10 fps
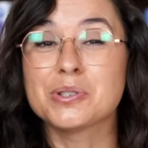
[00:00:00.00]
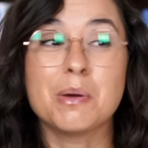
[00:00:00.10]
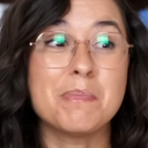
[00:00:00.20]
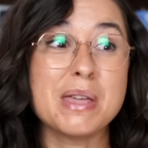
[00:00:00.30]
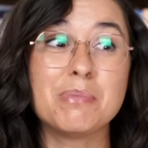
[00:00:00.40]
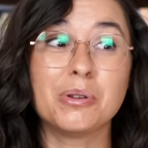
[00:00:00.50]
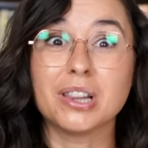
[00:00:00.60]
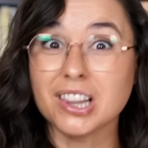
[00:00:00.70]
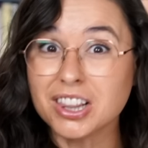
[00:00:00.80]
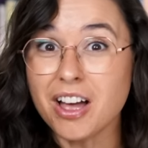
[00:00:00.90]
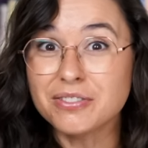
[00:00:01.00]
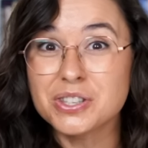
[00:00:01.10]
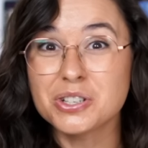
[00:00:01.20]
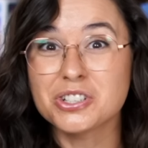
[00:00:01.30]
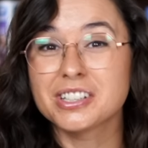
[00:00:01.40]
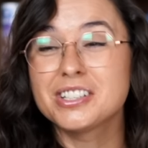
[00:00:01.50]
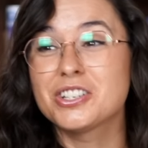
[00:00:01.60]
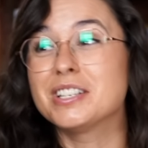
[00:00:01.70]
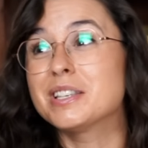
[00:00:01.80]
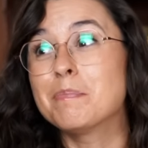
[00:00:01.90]
Some people loved the
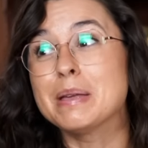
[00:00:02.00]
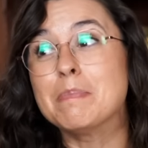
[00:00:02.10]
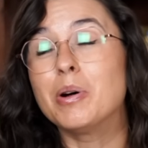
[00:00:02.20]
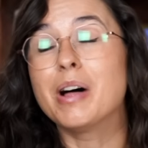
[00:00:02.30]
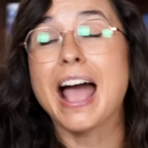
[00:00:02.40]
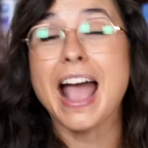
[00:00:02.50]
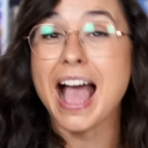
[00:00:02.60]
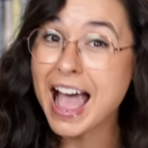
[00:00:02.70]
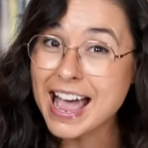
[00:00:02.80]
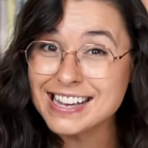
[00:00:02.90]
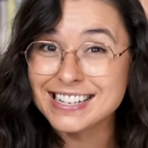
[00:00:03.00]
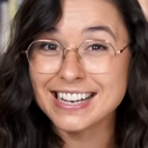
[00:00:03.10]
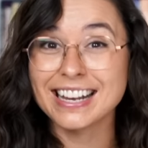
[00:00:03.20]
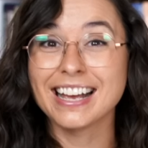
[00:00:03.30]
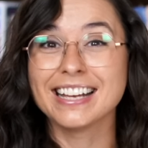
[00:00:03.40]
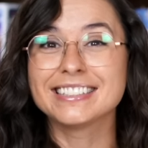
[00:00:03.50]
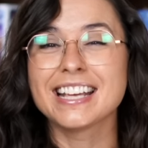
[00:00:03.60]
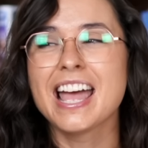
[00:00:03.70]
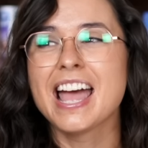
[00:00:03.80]
trilogy, some people hated it,